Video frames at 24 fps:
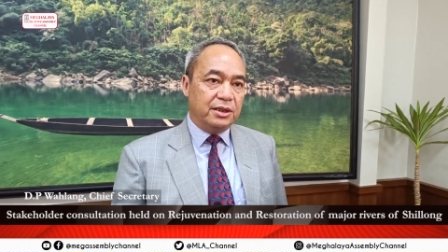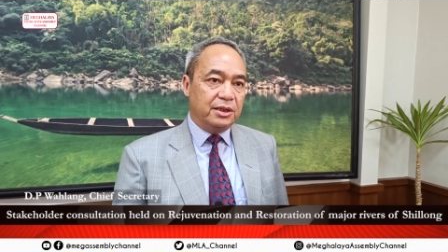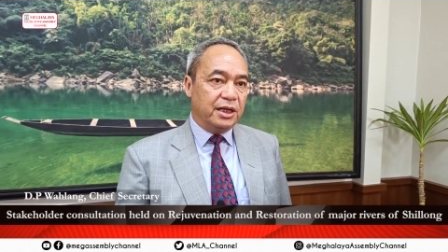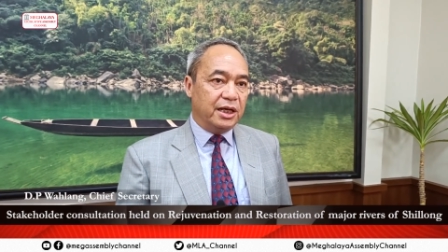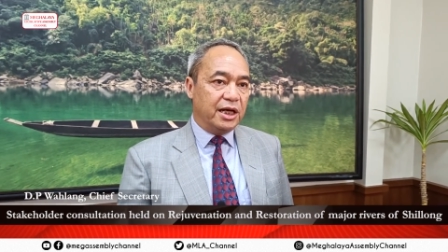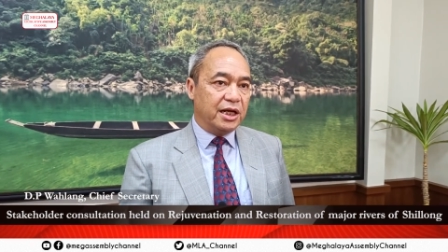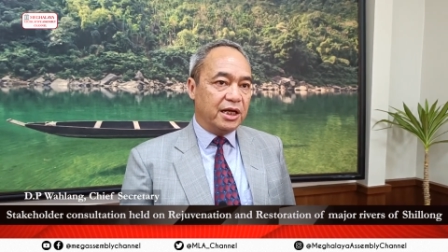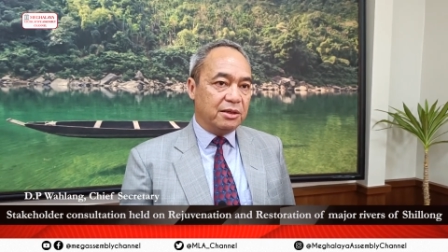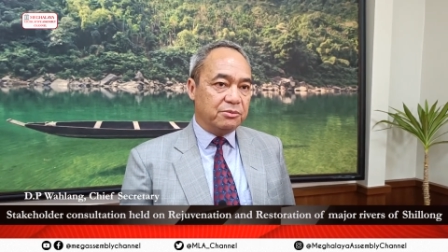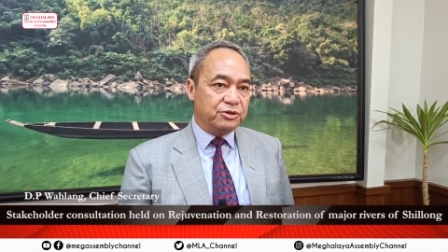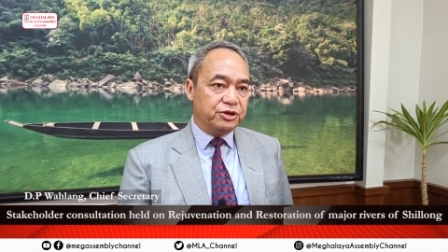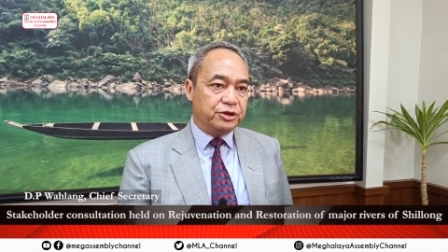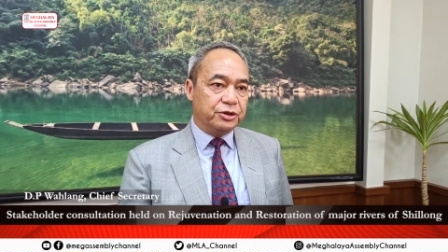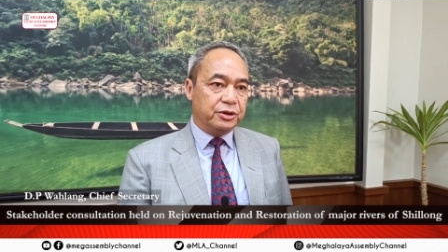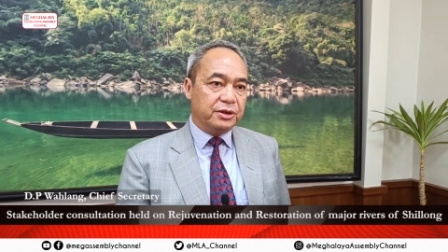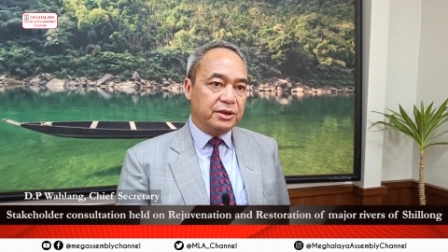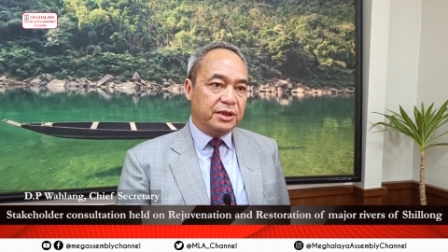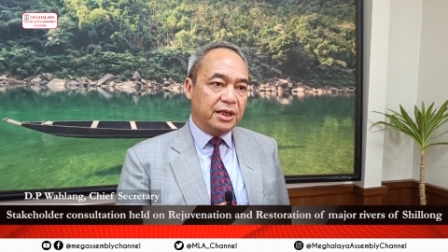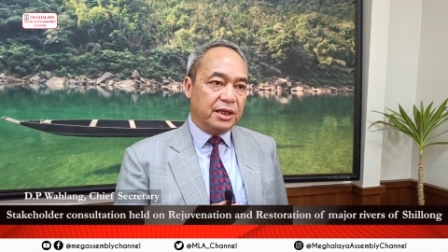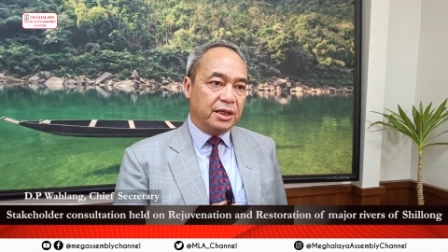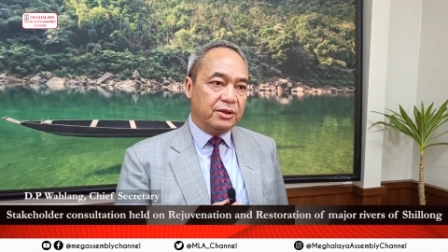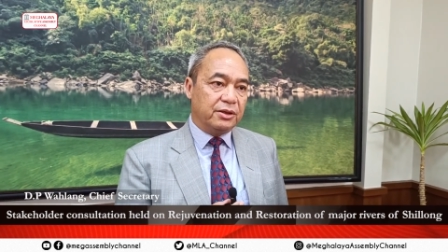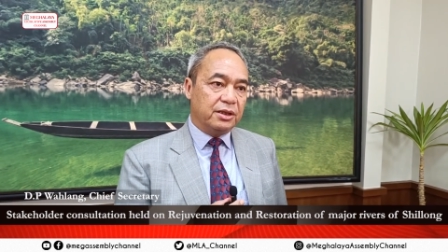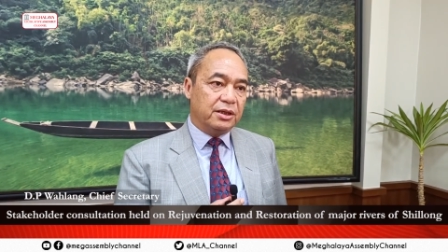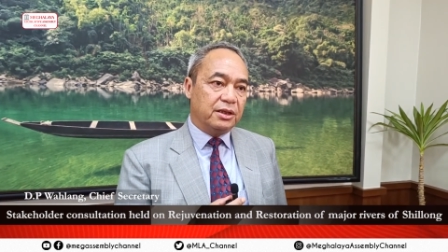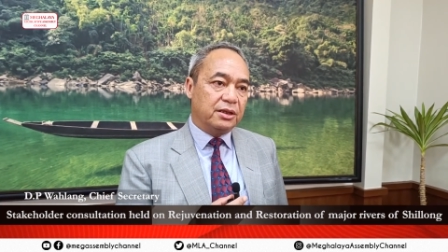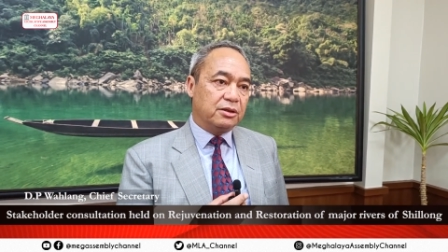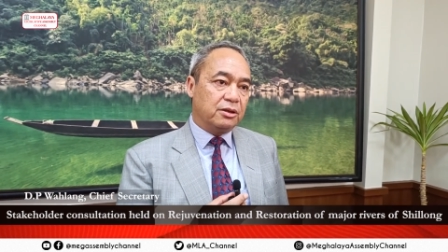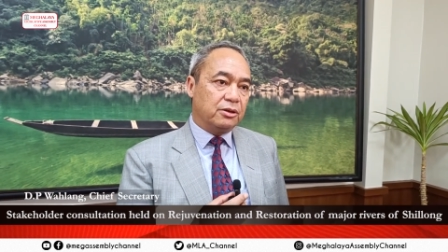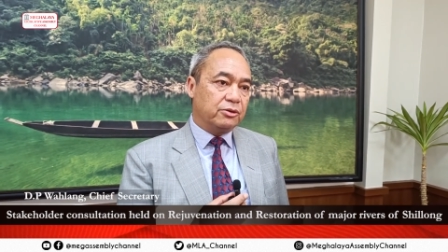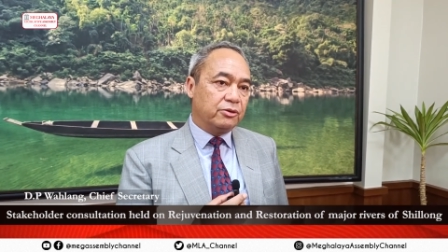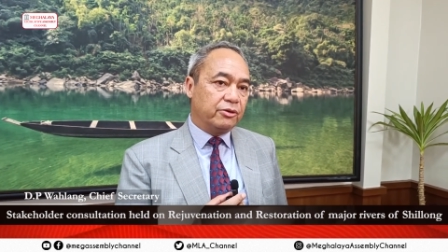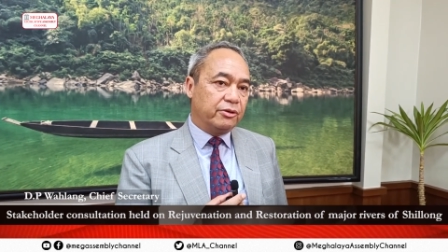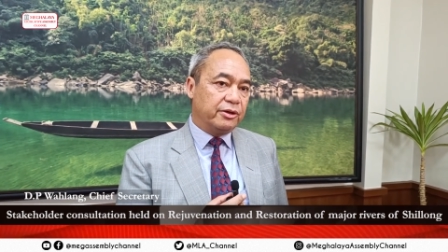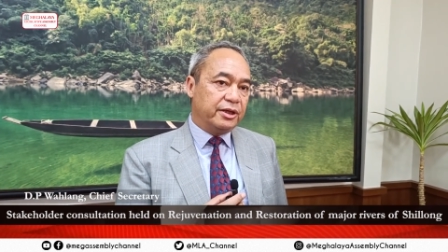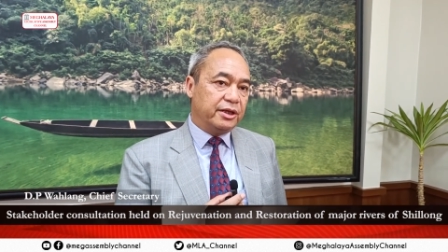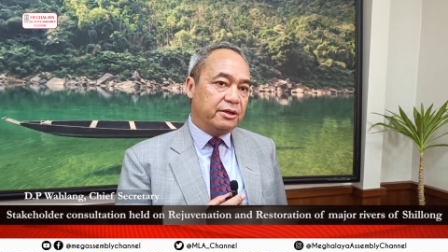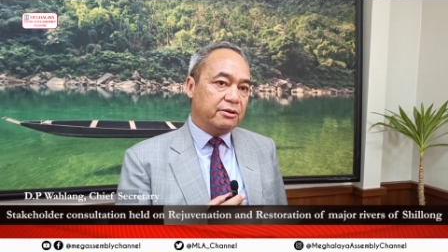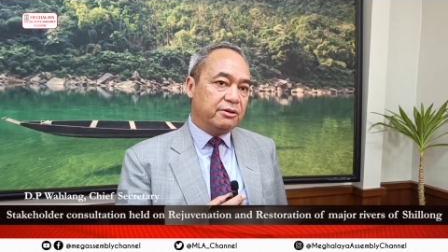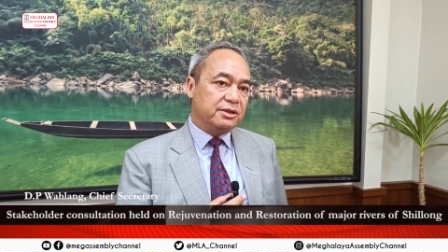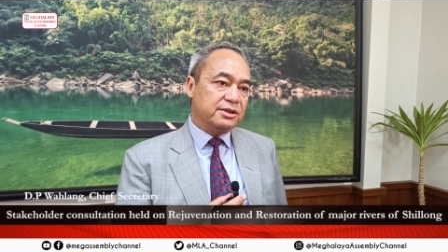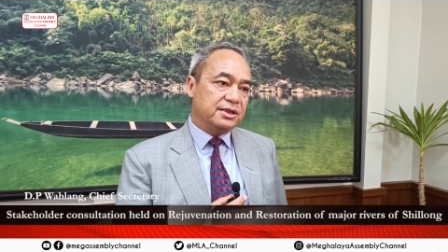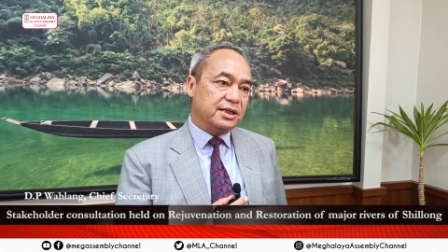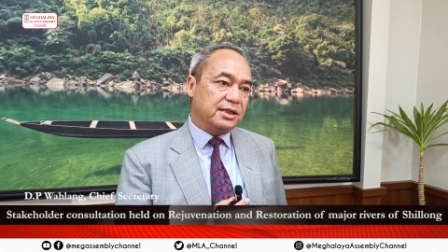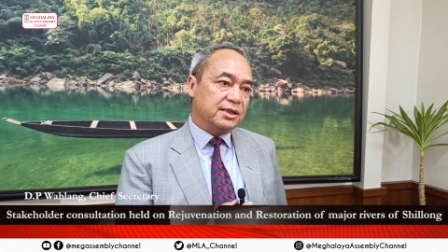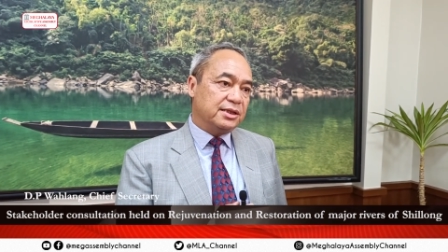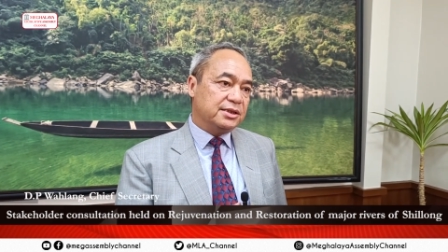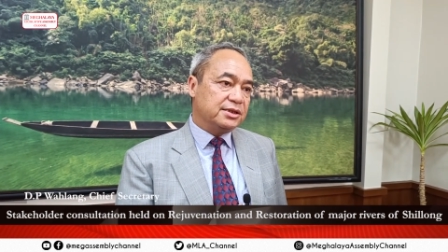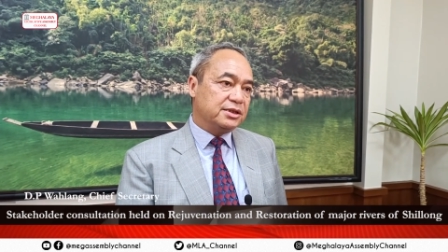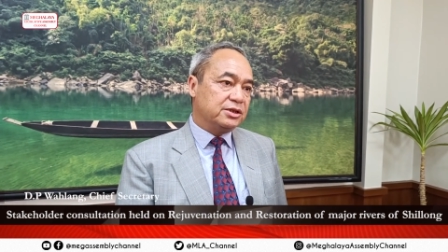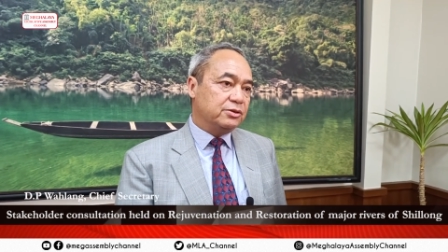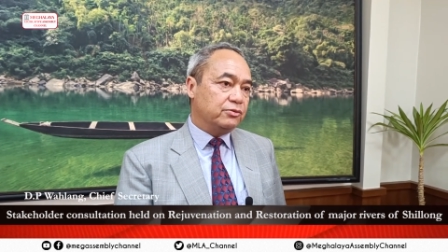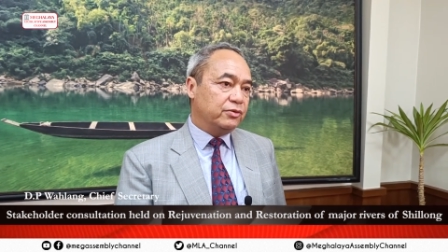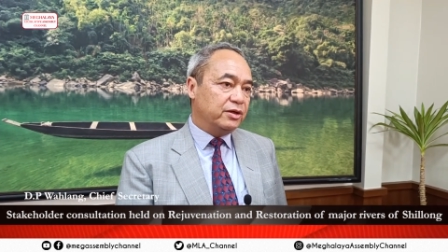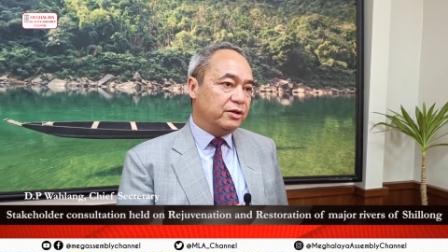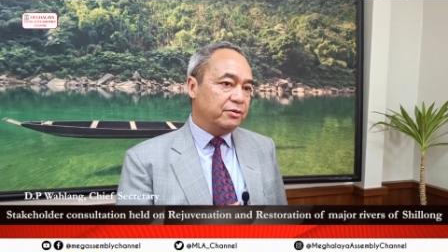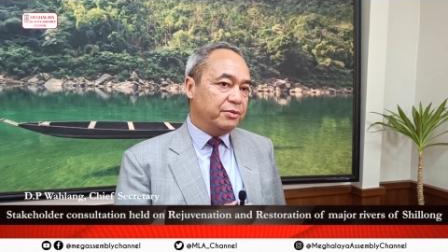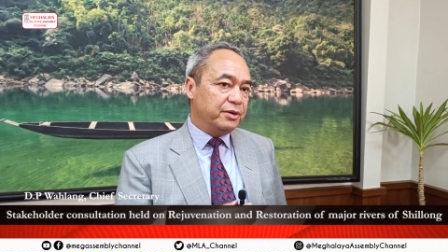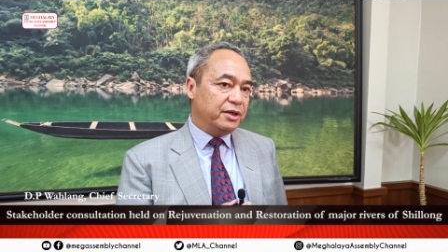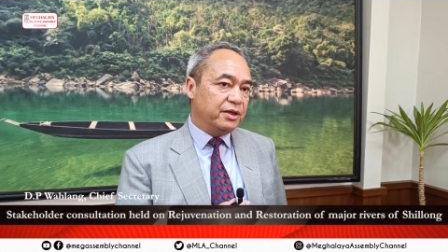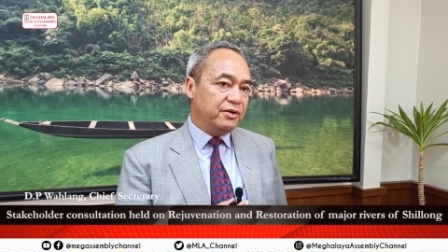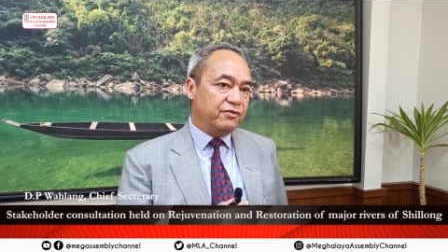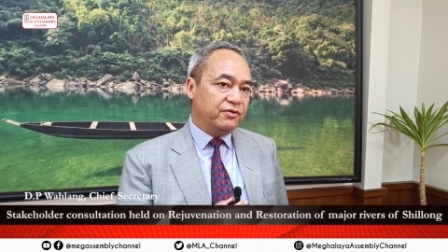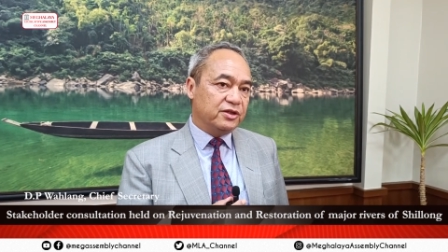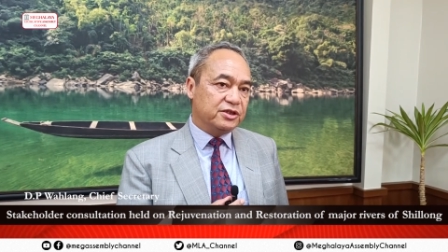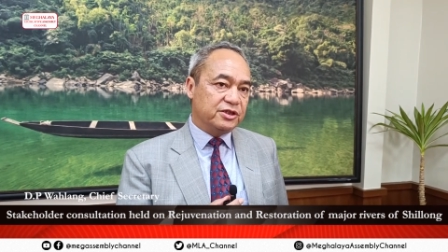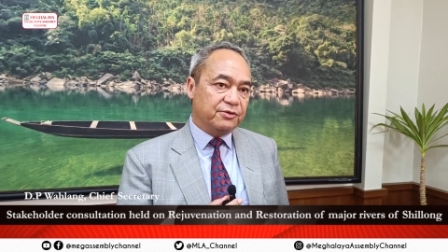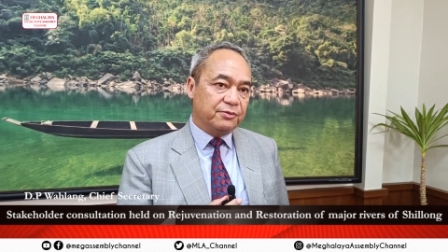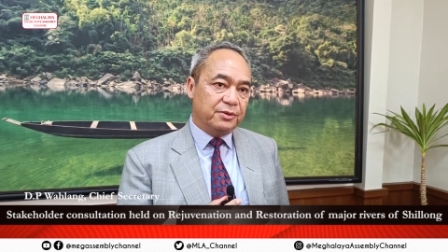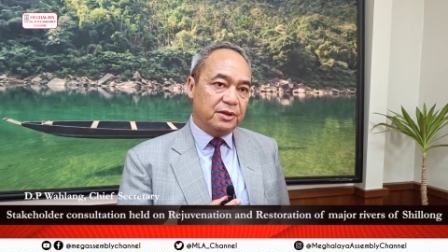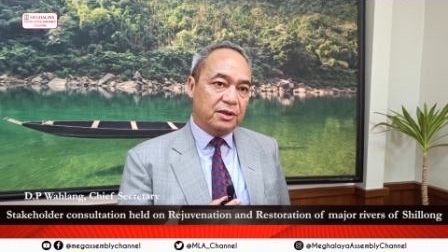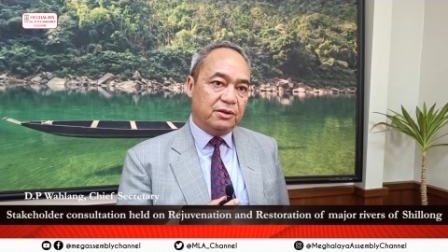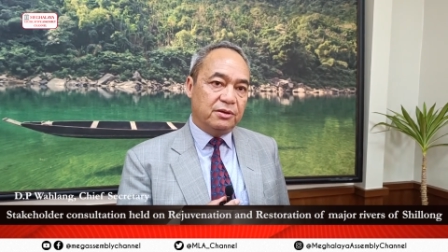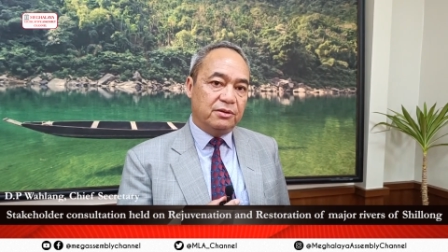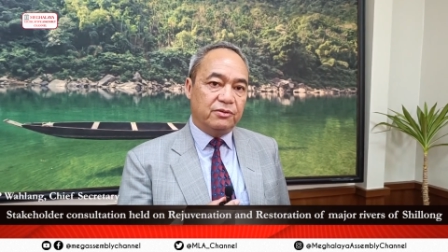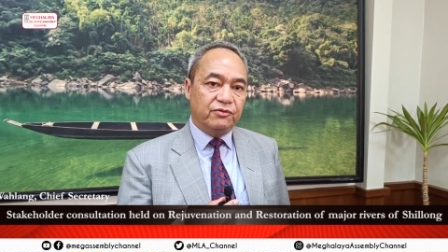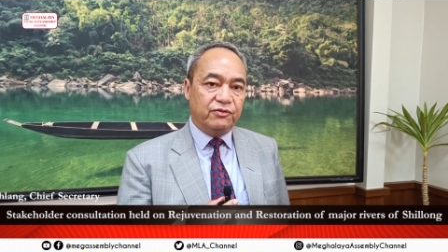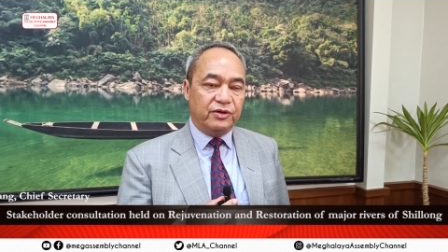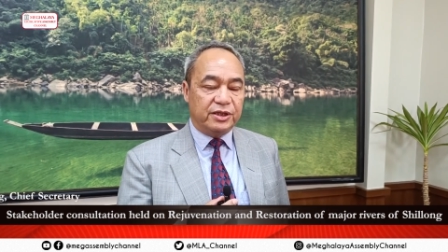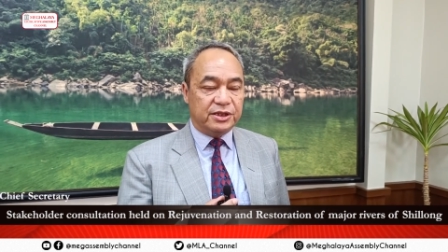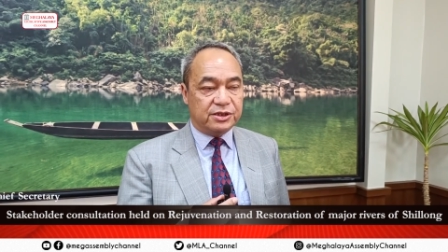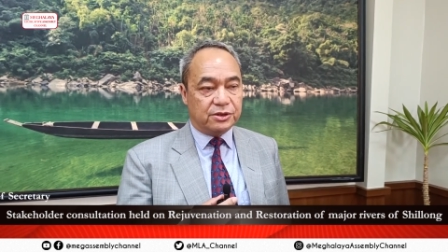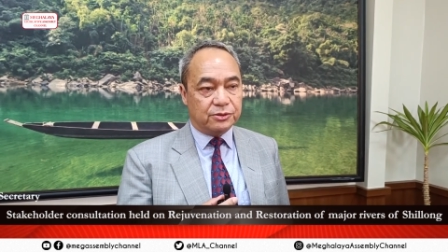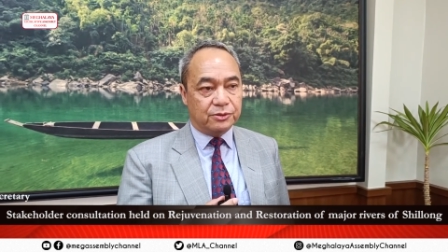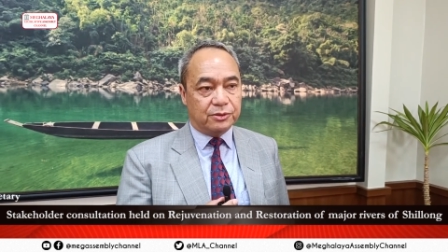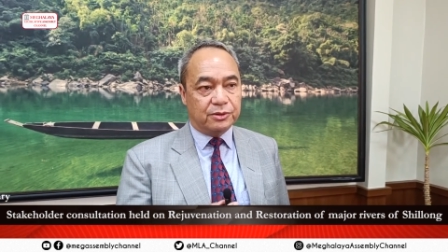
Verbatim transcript: and I'm sure that uh, concrete results will be visible very soon.